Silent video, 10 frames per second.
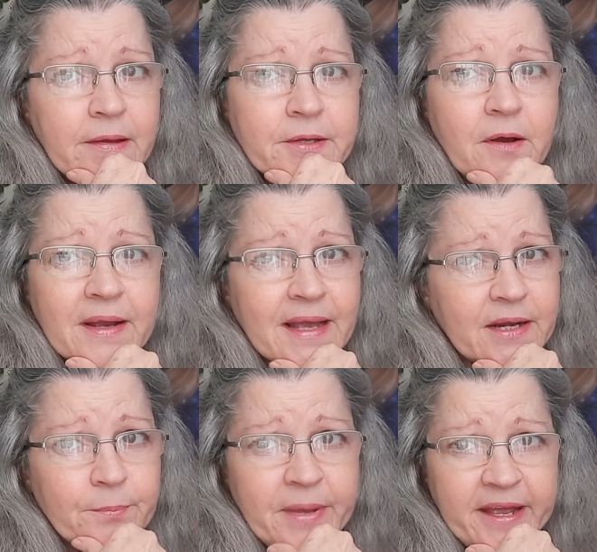y'all, I
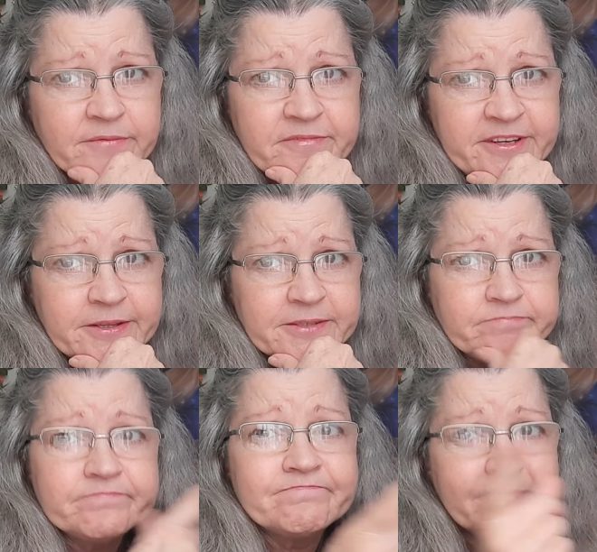got a bad feeling.
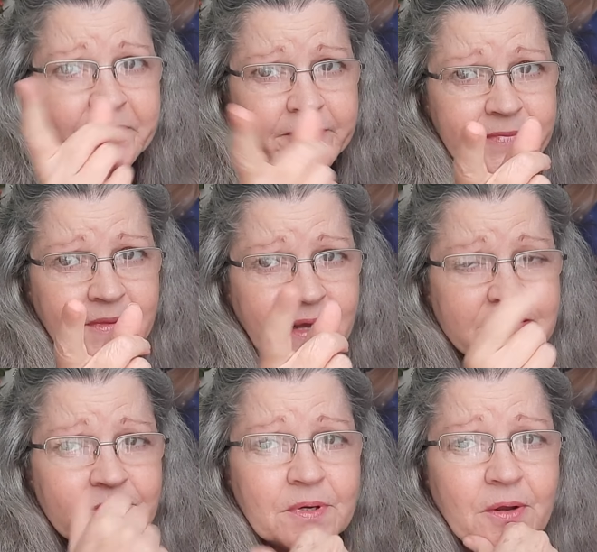
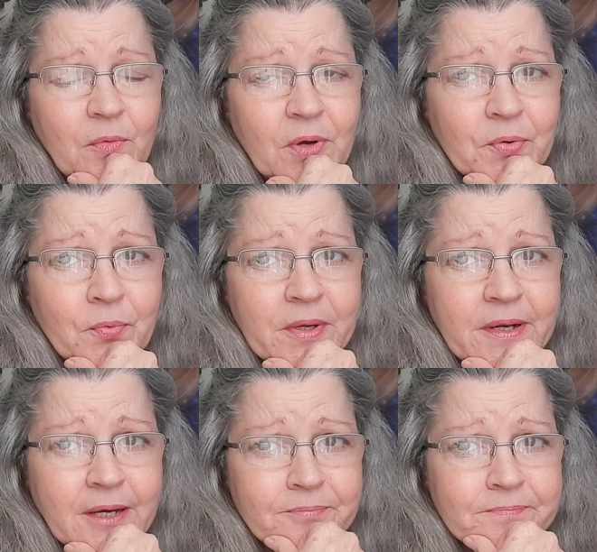That's what I want to
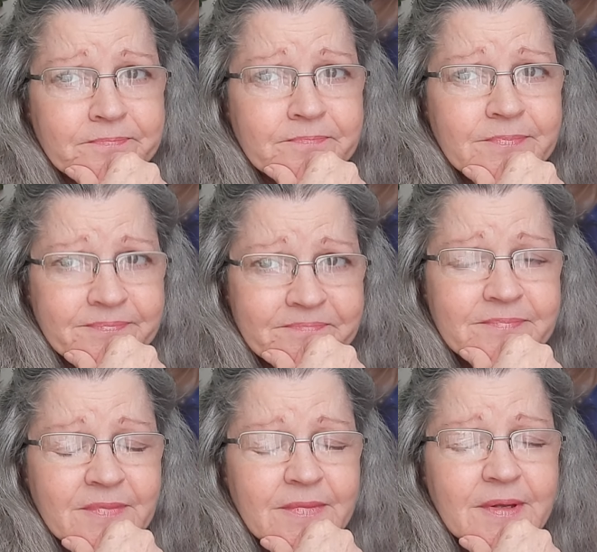read on.
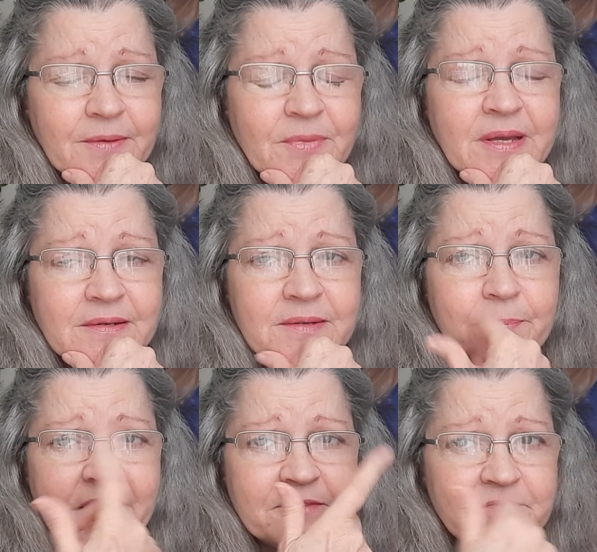I'm getting a
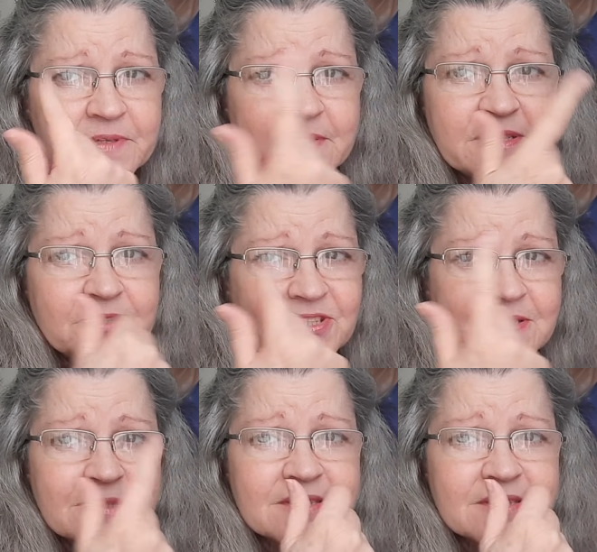bad feeling just